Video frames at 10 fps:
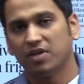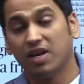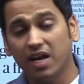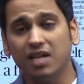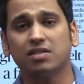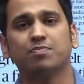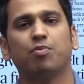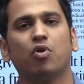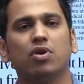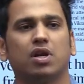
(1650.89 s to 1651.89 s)
great
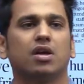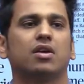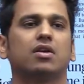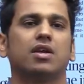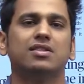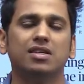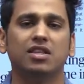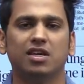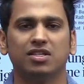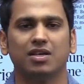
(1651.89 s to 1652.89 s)
sport crazy
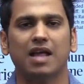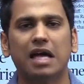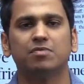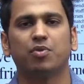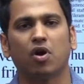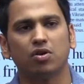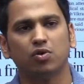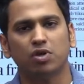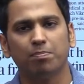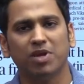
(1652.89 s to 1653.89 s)
nation has brought to
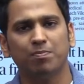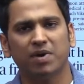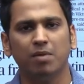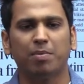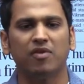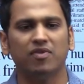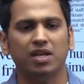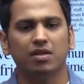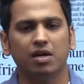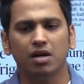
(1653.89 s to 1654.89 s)
the people by
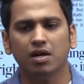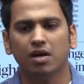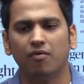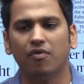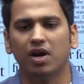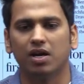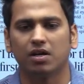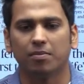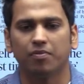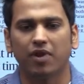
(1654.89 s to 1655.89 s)
winning the World
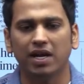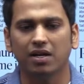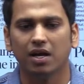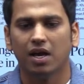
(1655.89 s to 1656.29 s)
Cup, right?